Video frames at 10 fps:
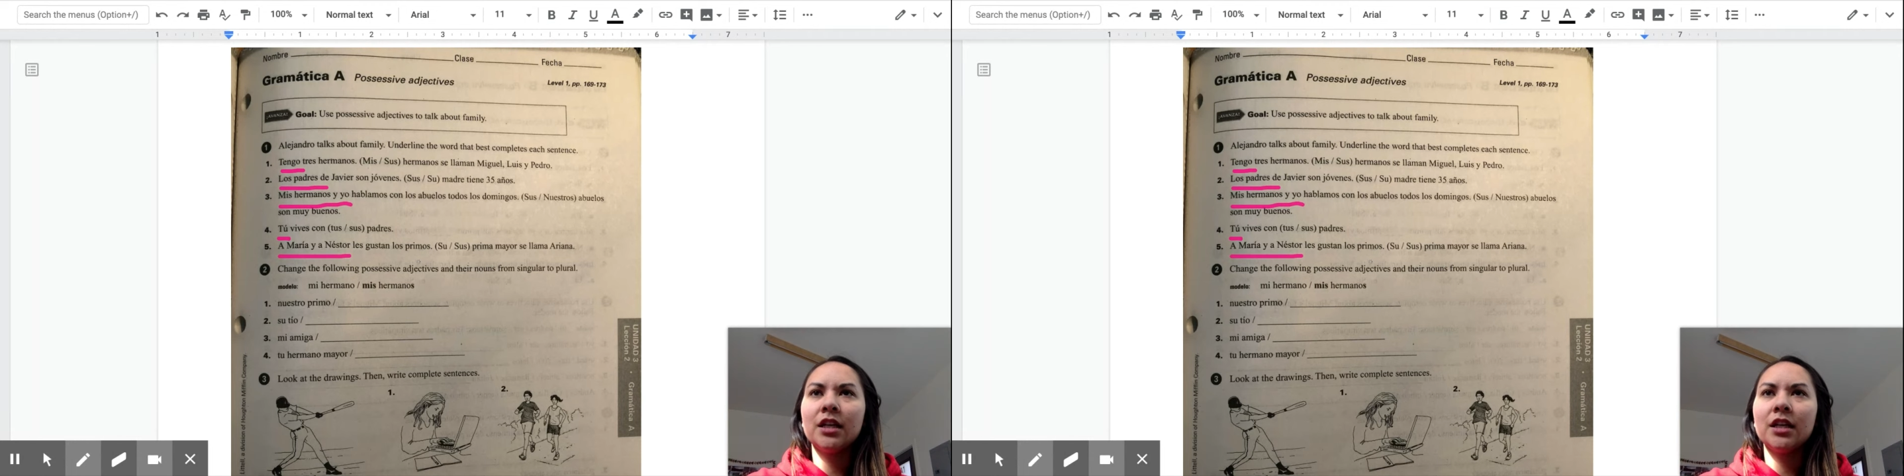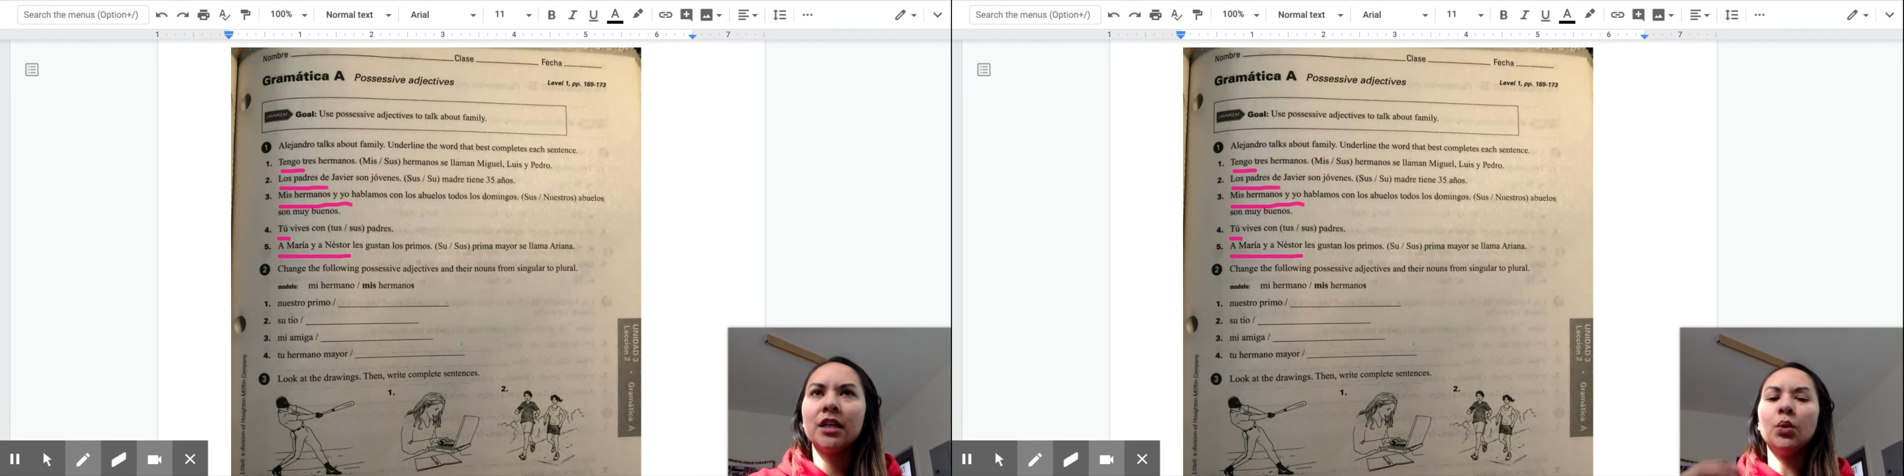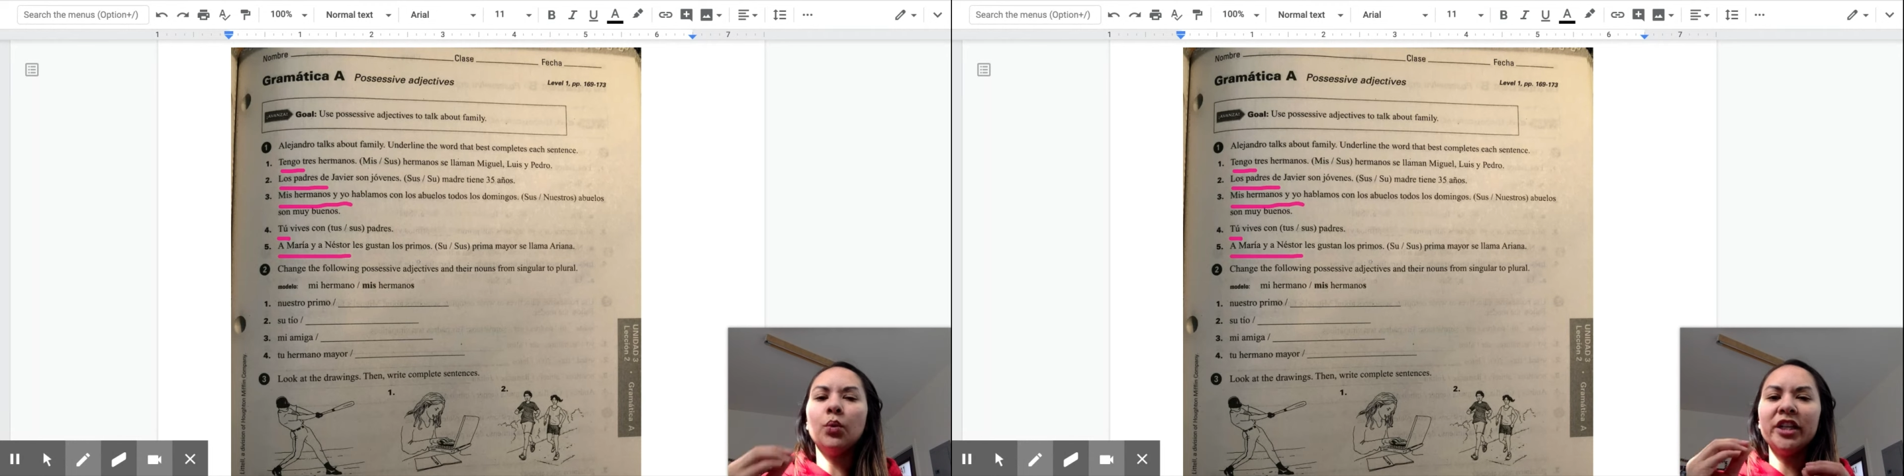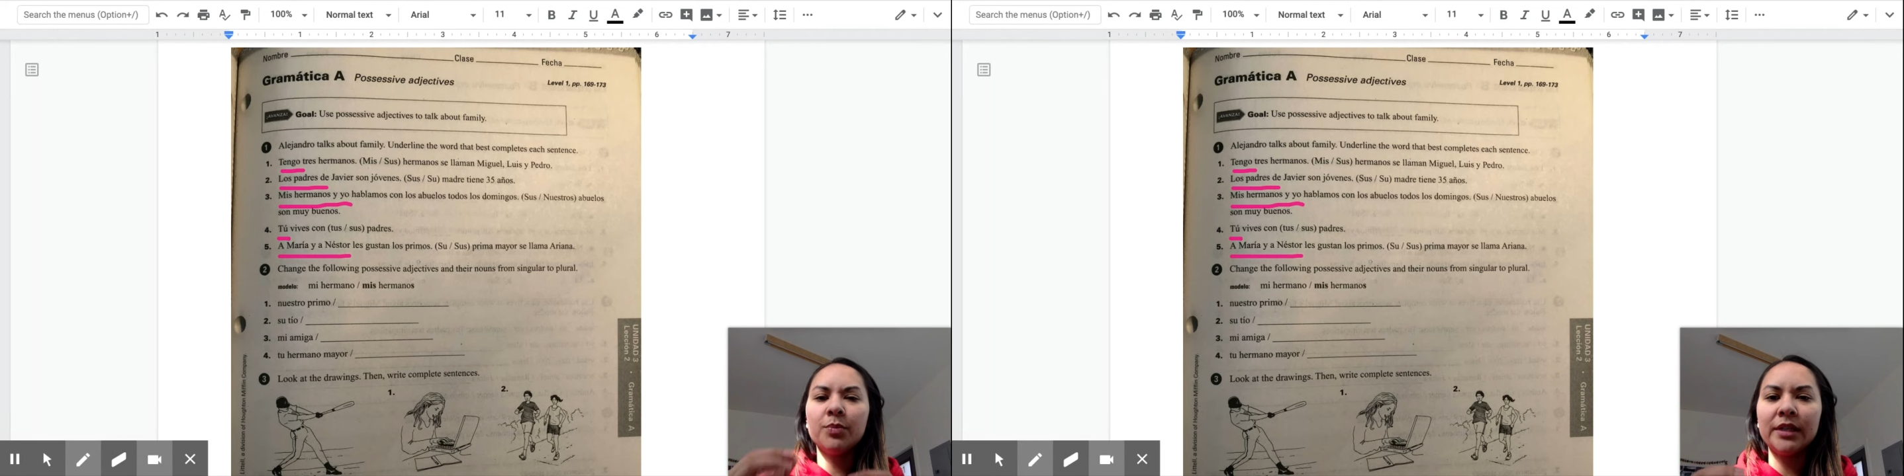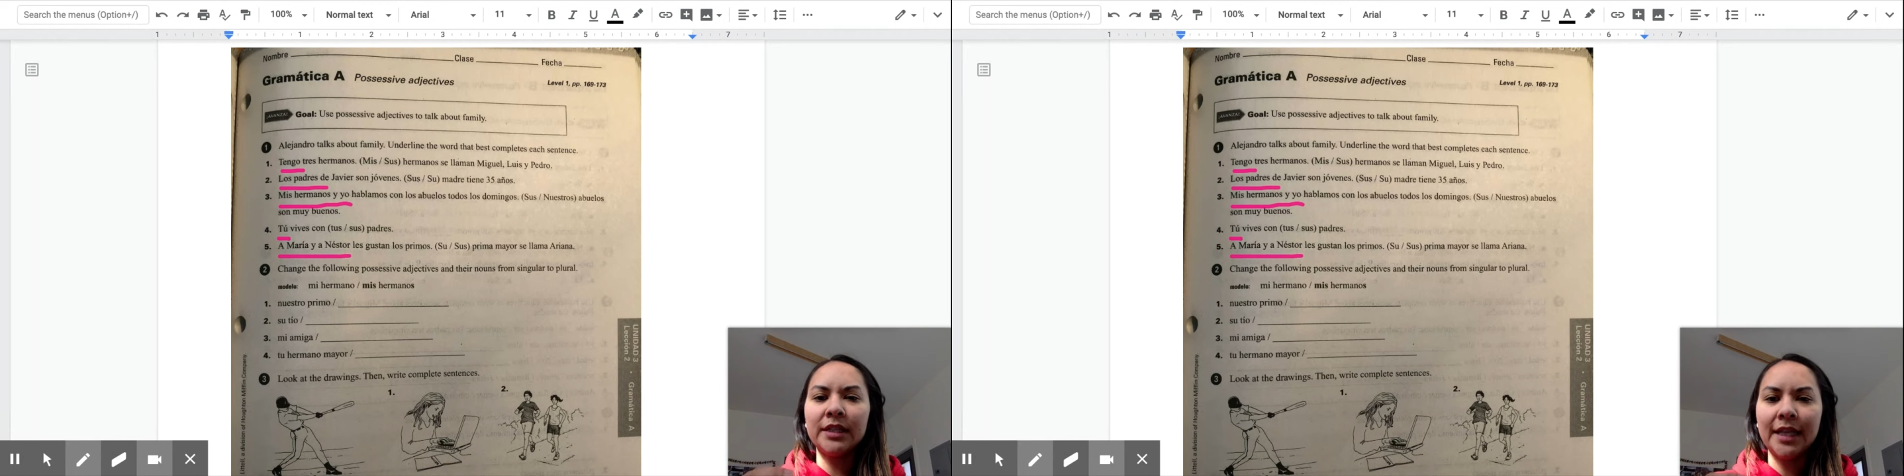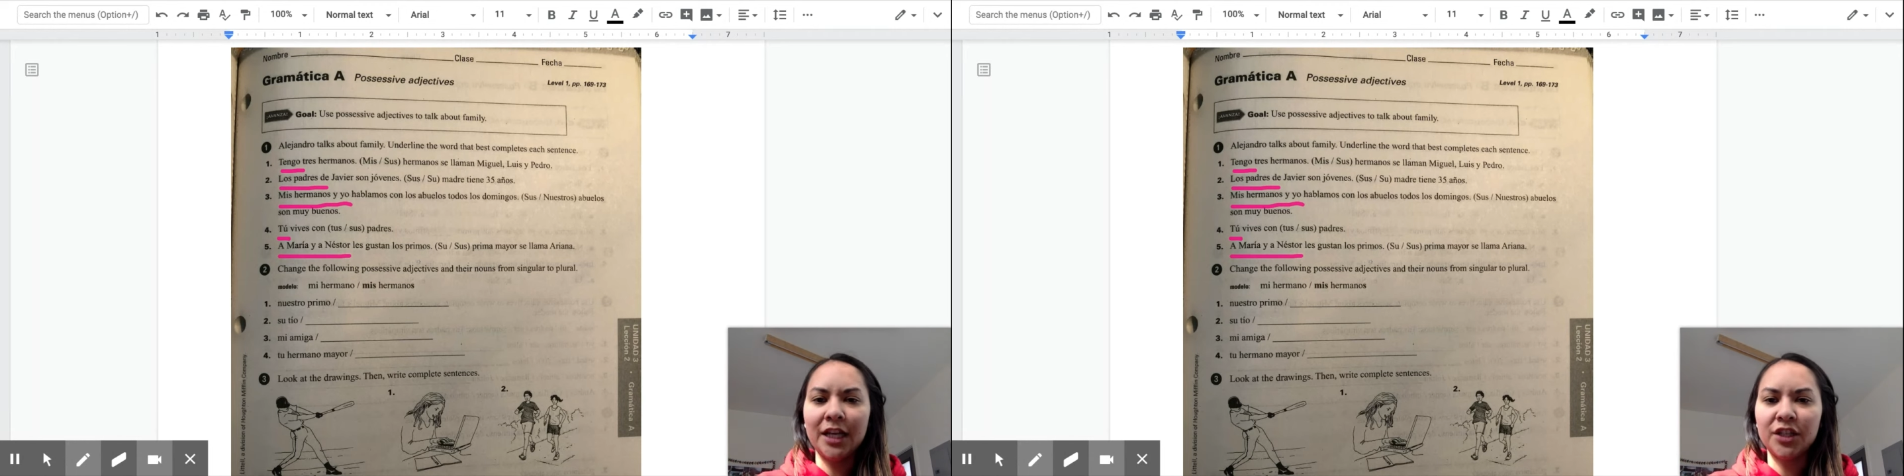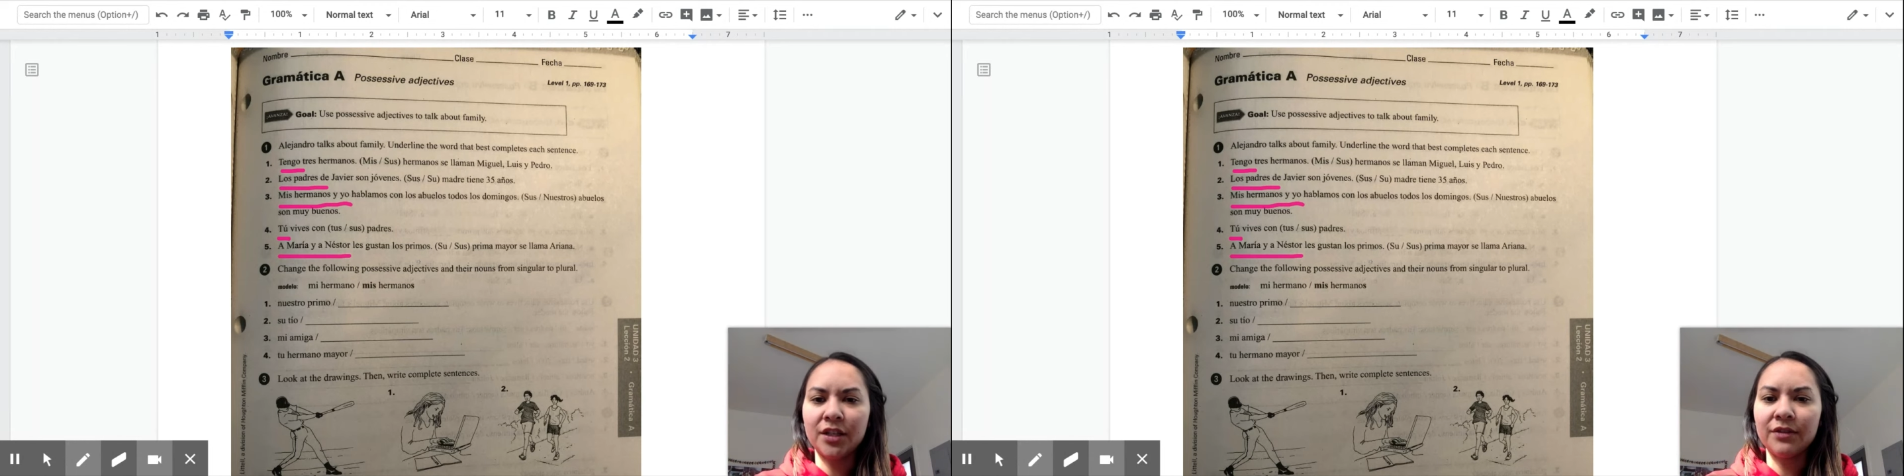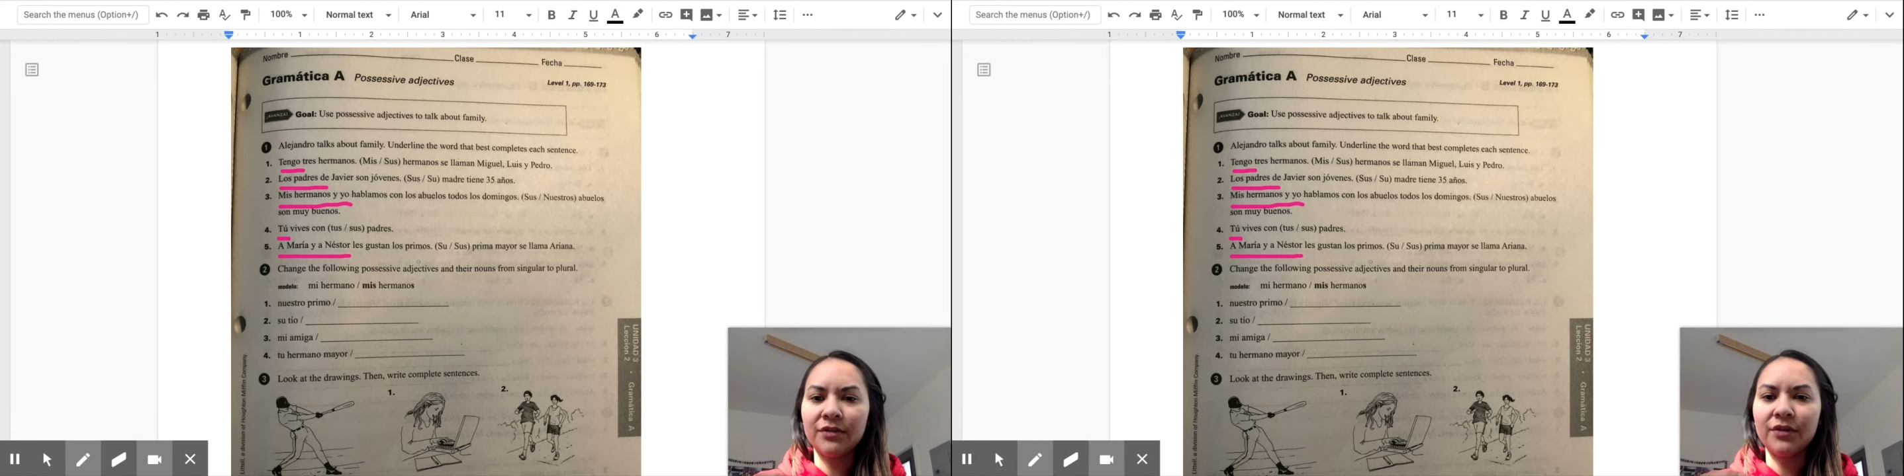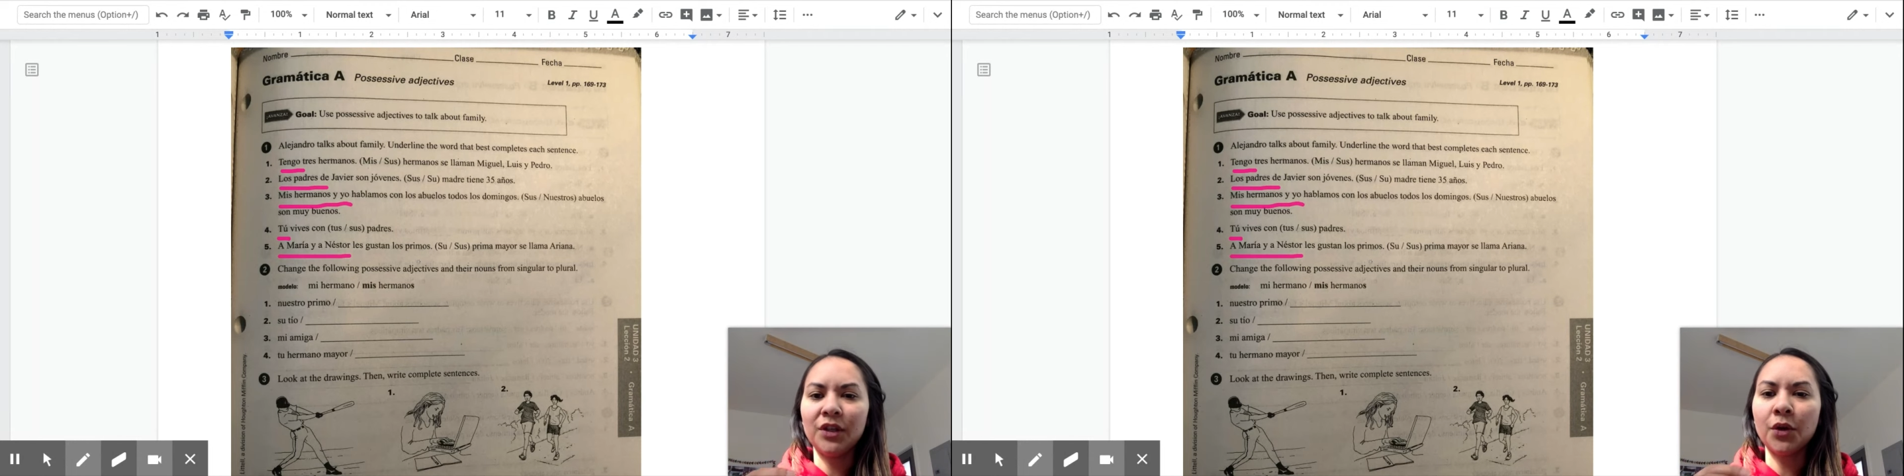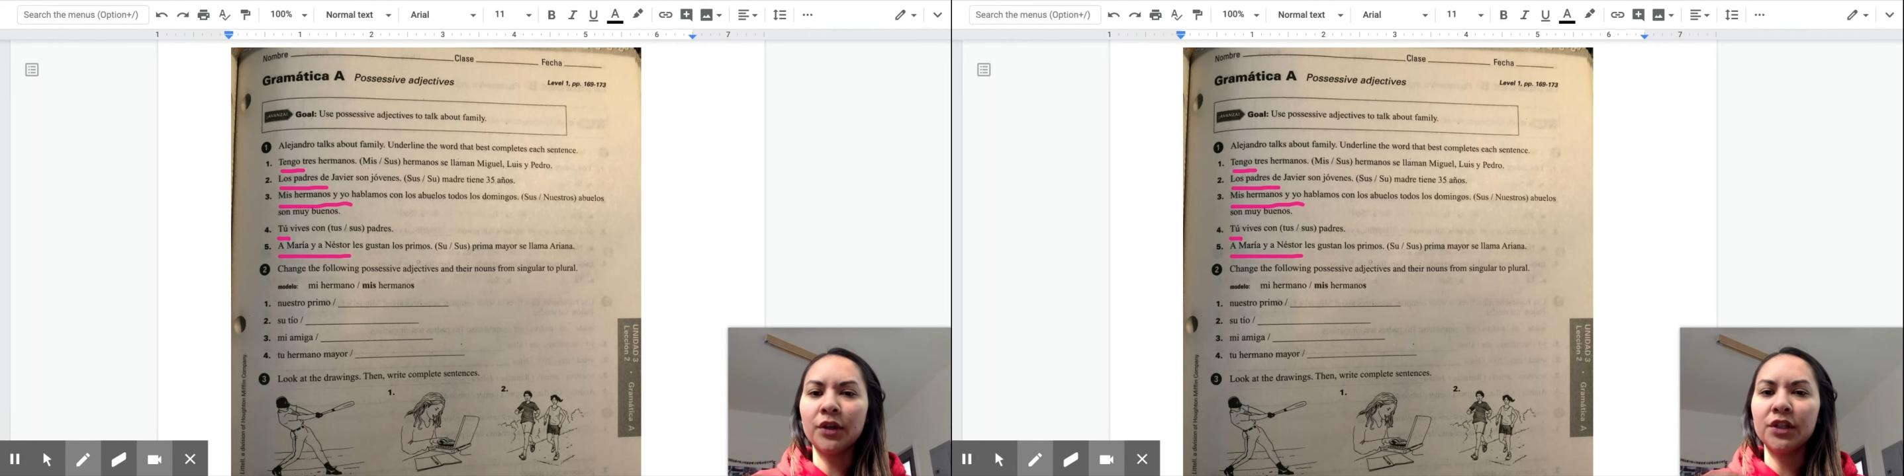which possessive you're
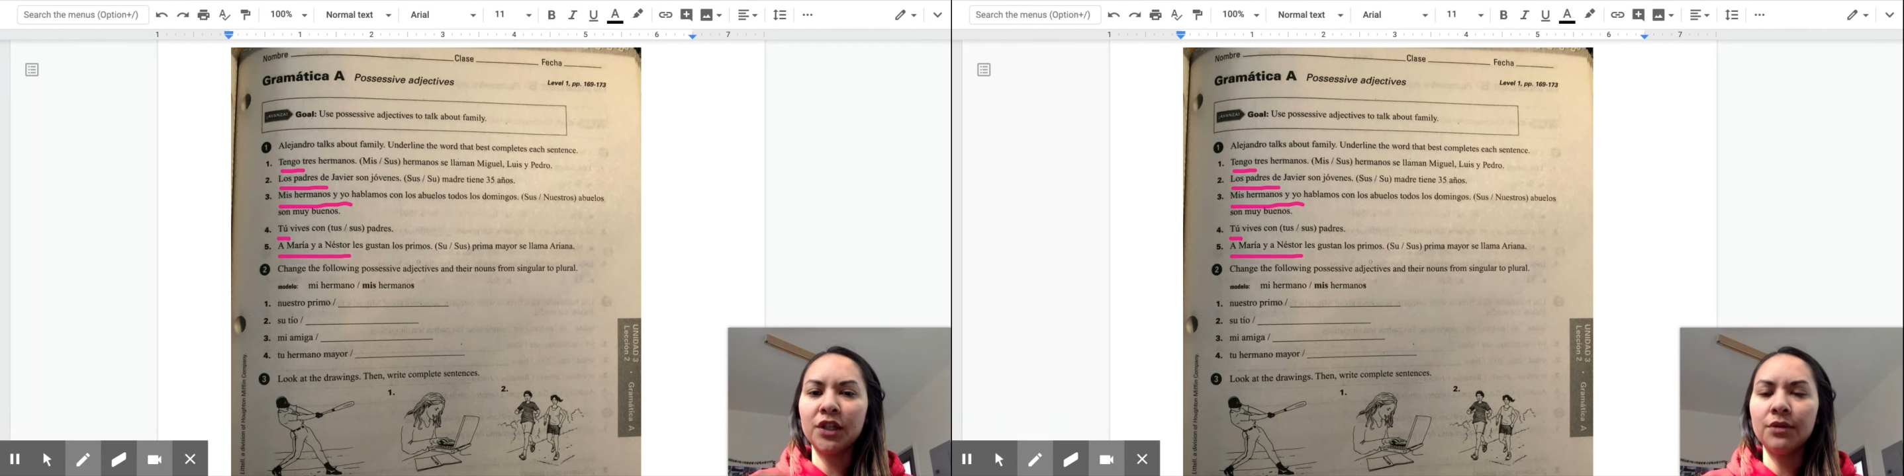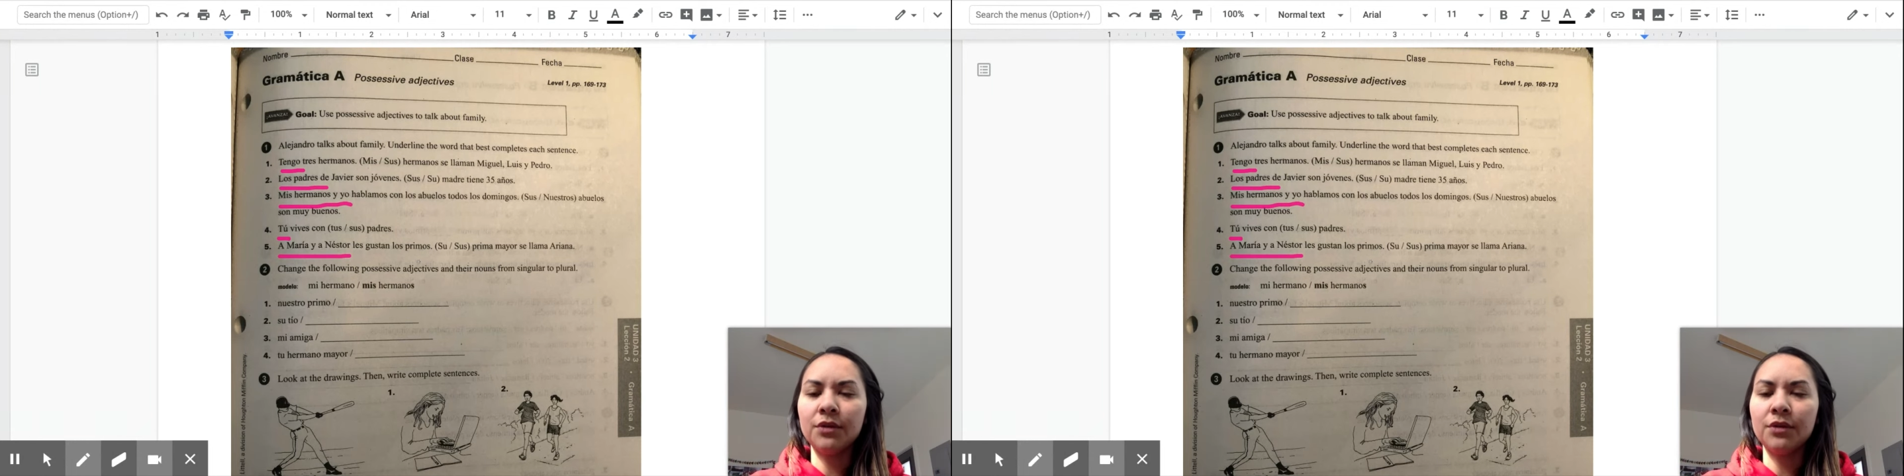going to use.